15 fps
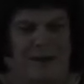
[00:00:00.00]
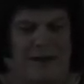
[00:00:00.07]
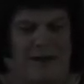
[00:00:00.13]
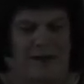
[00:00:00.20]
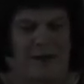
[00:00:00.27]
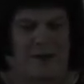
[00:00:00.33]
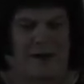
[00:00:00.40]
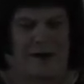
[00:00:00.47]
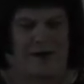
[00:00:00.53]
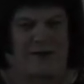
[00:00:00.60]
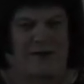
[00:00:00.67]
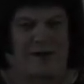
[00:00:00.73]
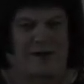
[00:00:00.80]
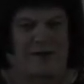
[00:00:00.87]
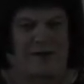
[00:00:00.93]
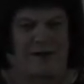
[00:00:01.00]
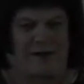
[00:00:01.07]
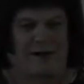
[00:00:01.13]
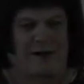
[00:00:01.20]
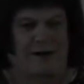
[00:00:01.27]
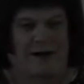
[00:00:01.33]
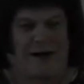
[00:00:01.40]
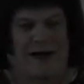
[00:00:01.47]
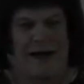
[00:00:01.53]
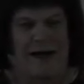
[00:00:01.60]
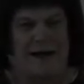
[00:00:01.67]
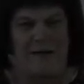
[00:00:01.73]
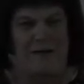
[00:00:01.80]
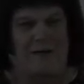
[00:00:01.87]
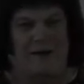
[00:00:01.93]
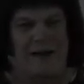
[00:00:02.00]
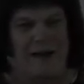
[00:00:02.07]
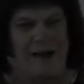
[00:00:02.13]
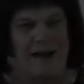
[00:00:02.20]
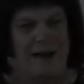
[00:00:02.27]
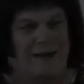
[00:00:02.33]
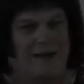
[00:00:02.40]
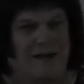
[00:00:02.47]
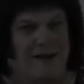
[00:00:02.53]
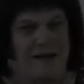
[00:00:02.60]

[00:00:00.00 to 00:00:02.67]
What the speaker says: Everybody says, I had a feeling